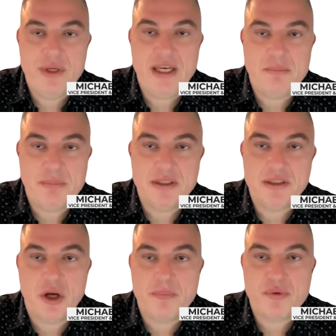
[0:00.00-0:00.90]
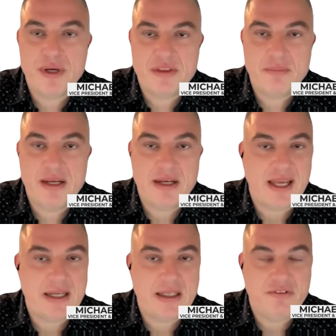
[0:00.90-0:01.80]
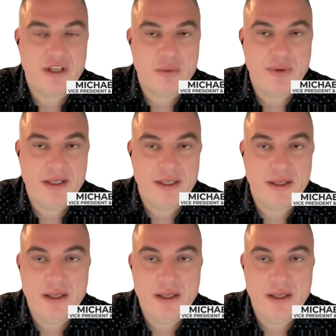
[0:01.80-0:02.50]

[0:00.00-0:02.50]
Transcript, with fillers: we can build and operate the mine relatively quickly.